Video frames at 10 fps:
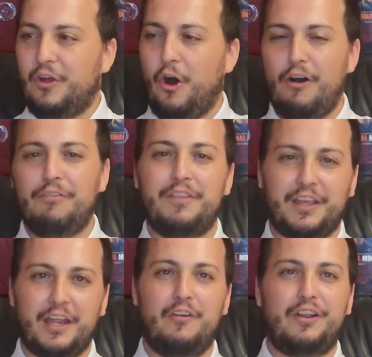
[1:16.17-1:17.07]
half of the
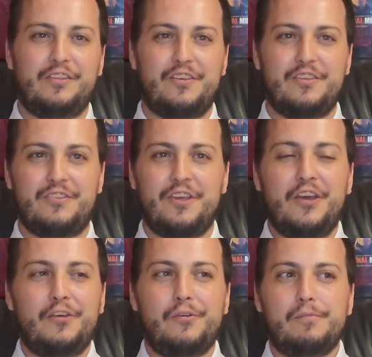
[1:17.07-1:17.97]
characters
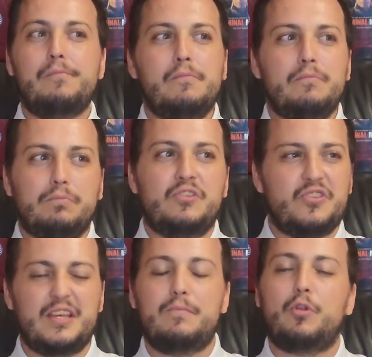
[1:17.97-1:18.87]

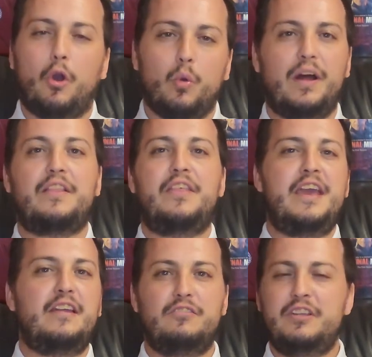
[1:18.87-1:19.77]
seem not quite
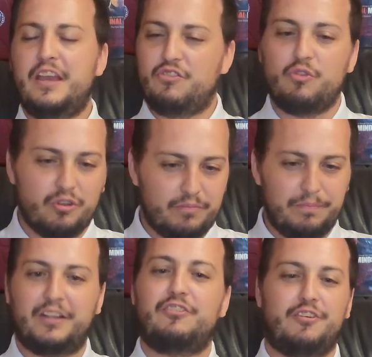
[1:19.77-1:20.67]
there, and yes, you could
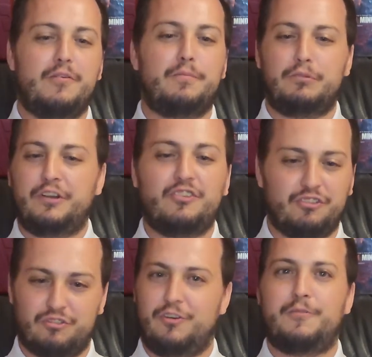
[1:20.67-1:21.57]
picture a
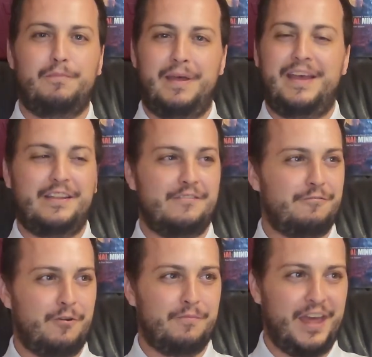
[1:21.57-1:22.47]
British rock band
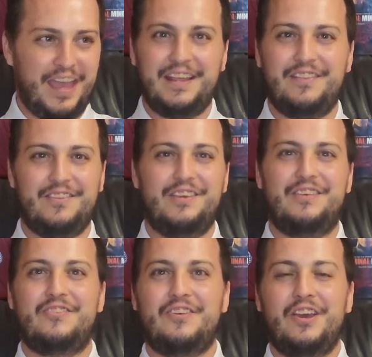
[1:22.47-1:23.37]
from the
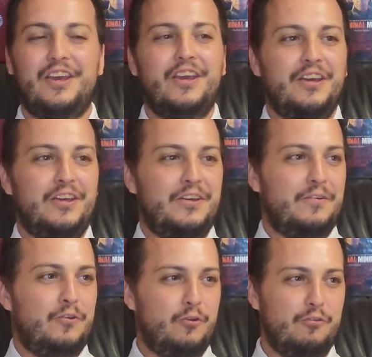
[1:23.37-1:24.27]
80s
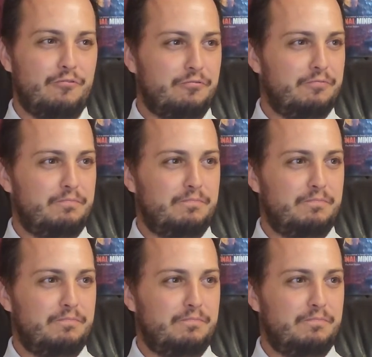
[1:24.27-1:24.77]
who've